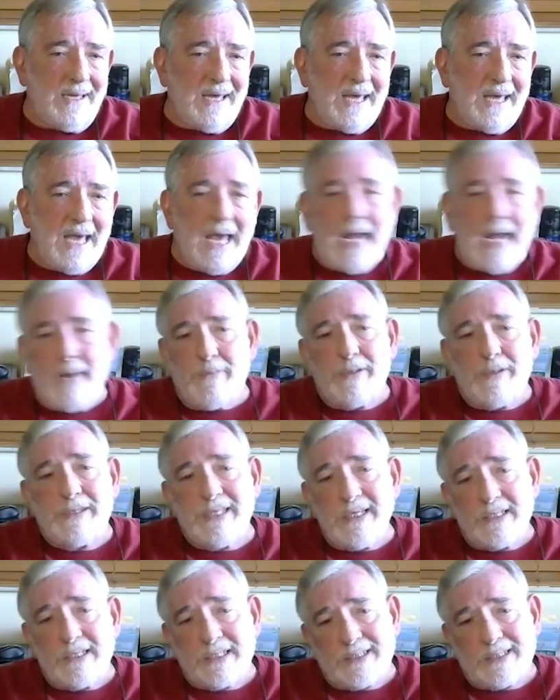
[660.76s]

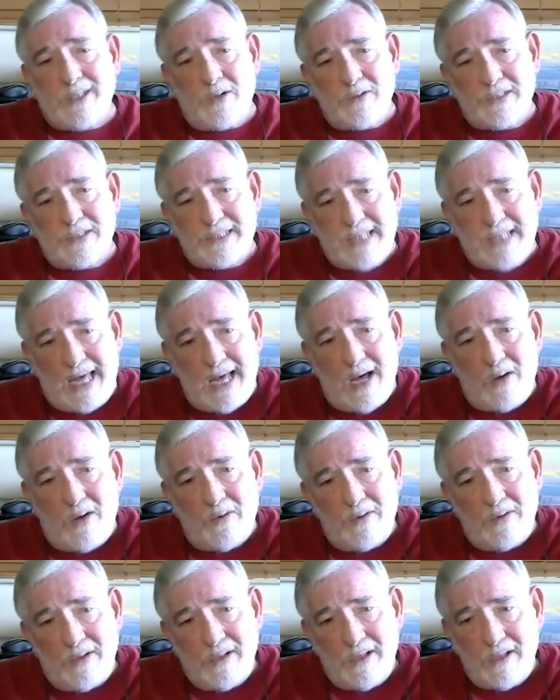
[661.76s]
Everything slows down
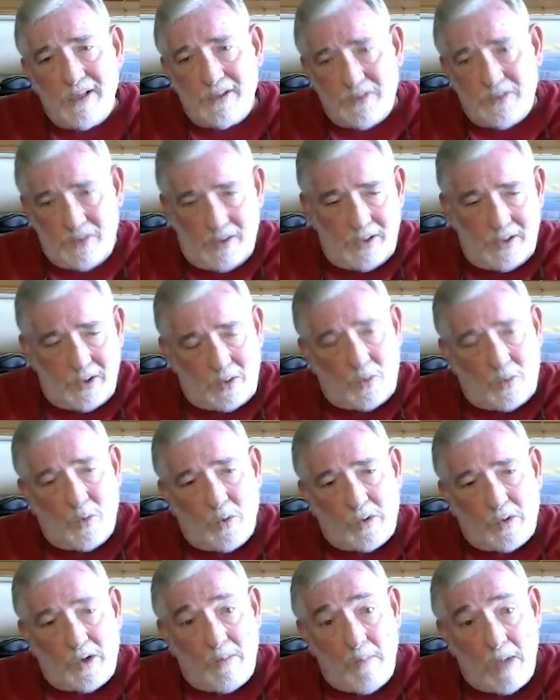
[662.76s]
during the
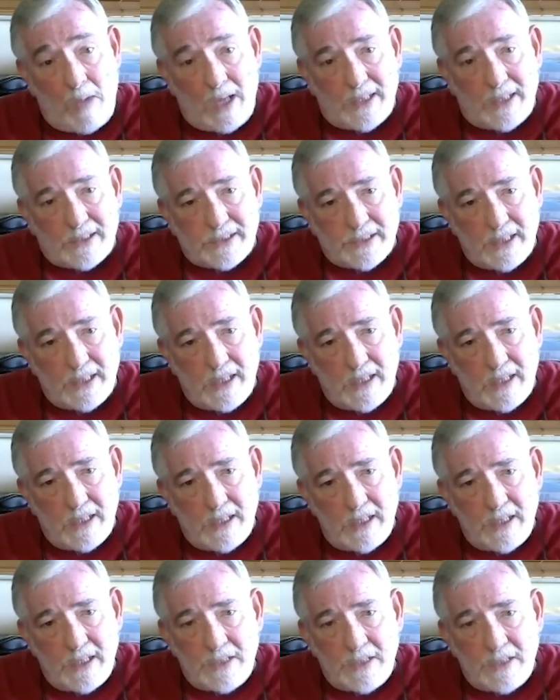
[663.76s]
cooler months.
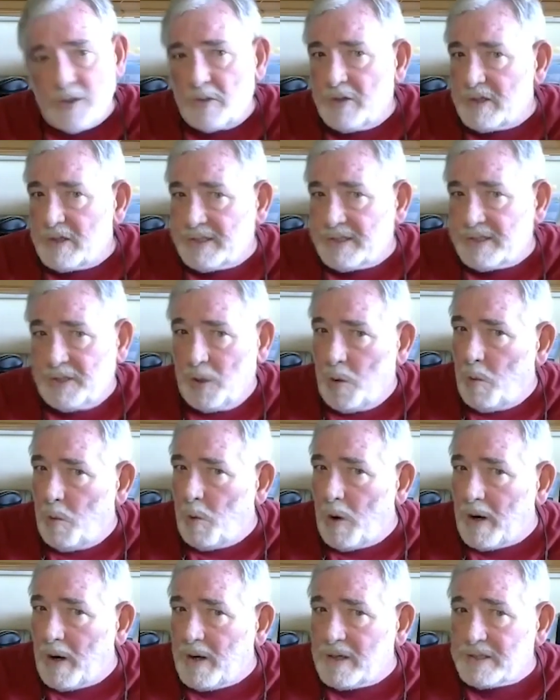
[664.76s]
So there's still
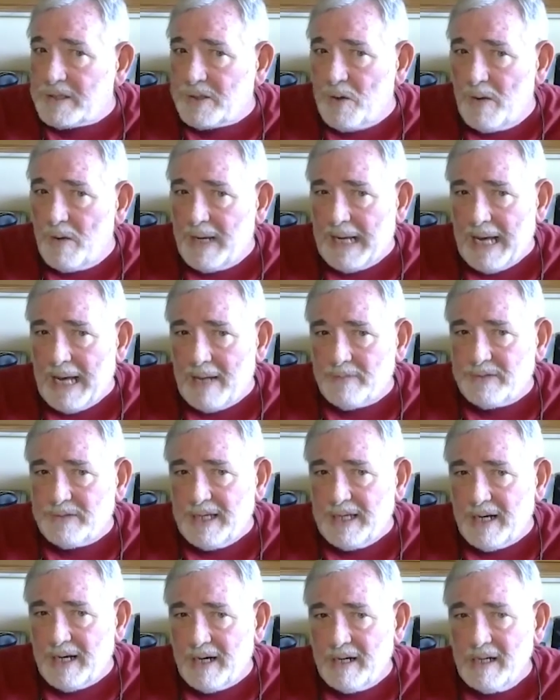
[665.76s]
workers going out
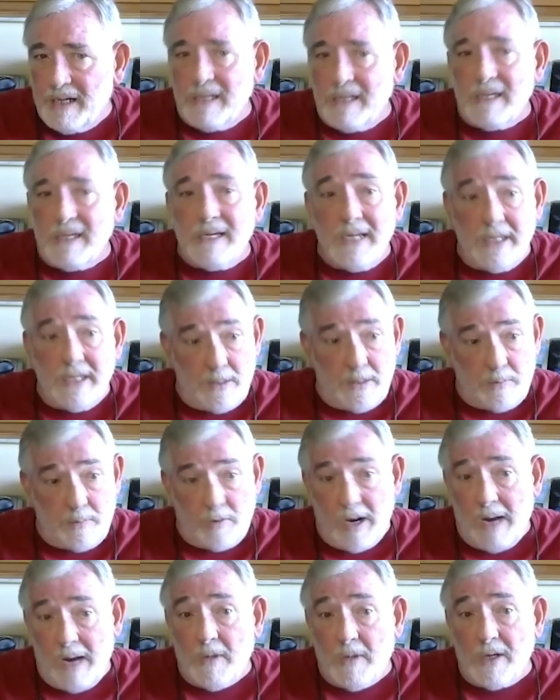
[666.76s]
there, and their
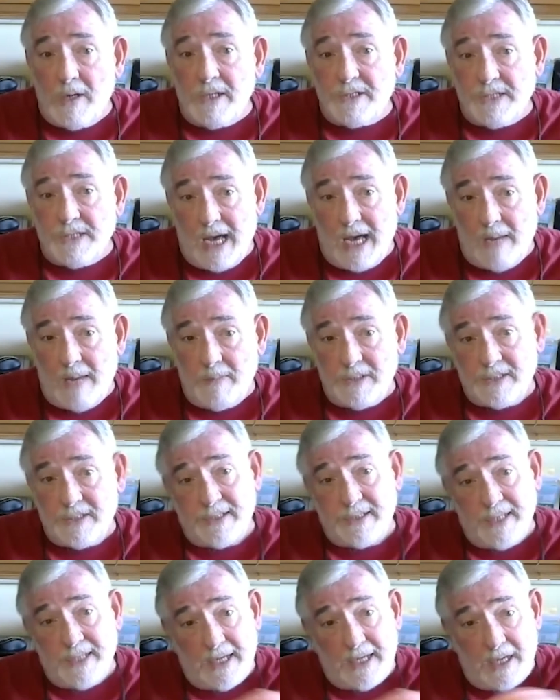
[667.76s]
primary job is to
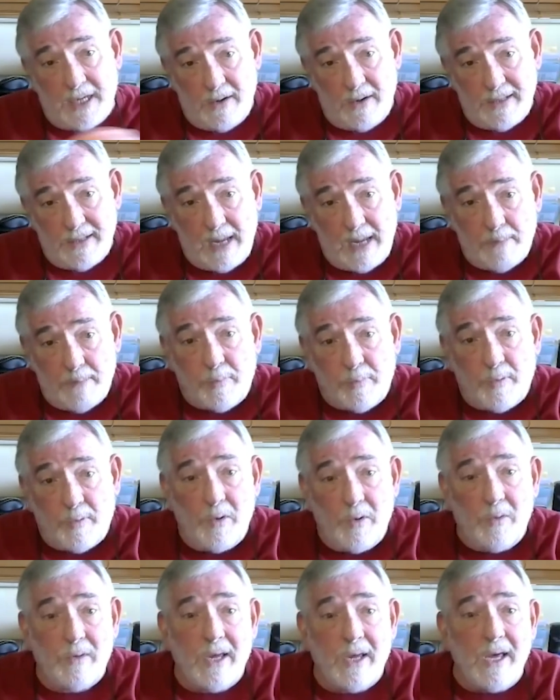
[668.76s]
take care of that
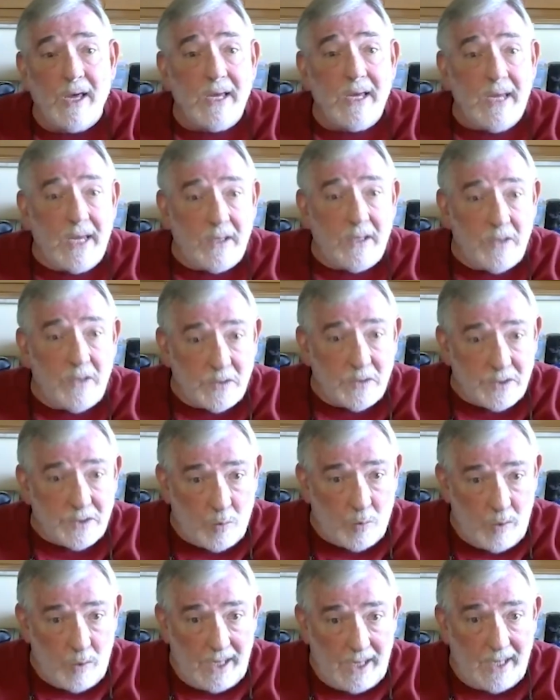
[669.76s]
brood and those
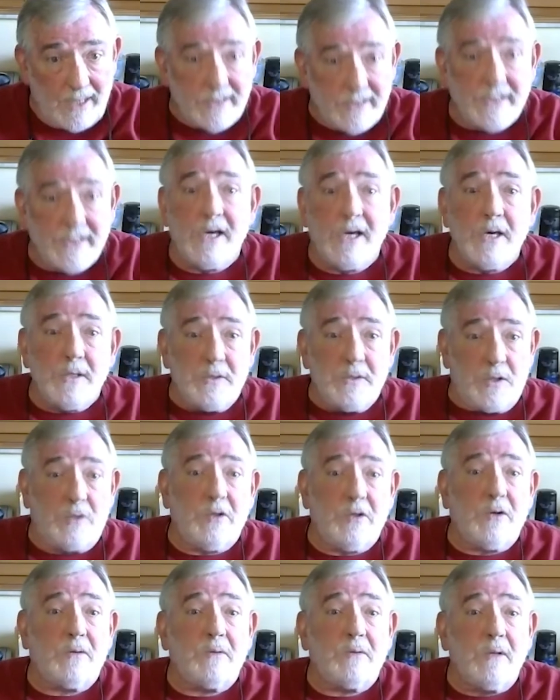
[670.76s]
queens that
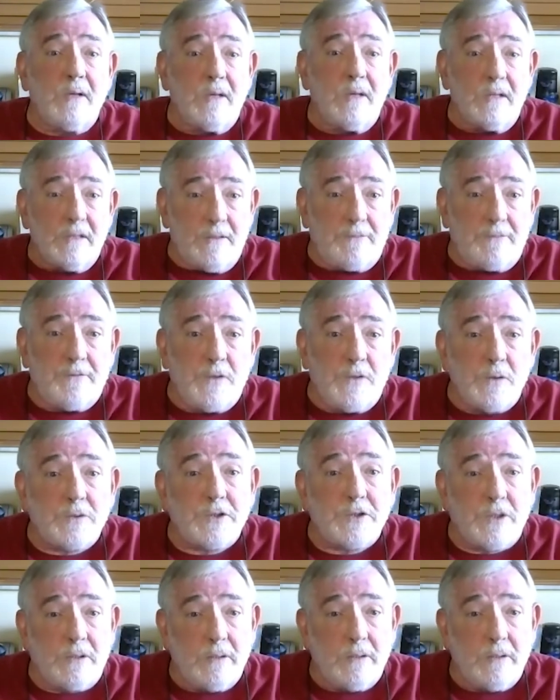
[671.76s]
are the future.